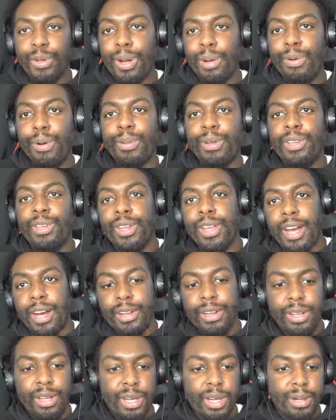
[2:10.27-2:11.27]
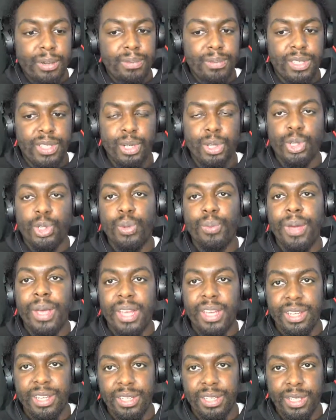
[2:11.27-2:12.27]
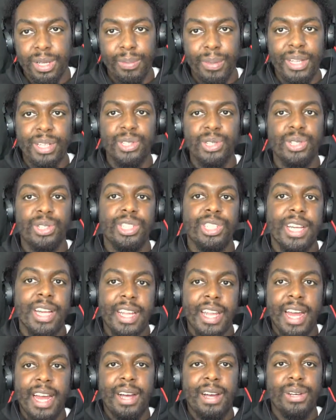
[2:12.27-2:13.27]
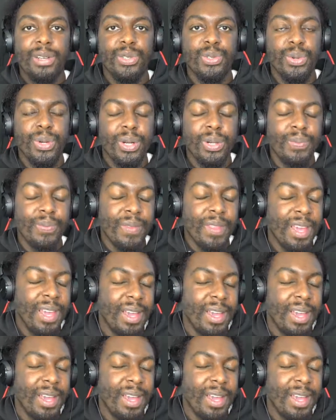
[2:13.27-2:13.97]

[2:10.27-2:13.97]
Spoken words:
I'll probably do that on social media, so make sure you check that out as well.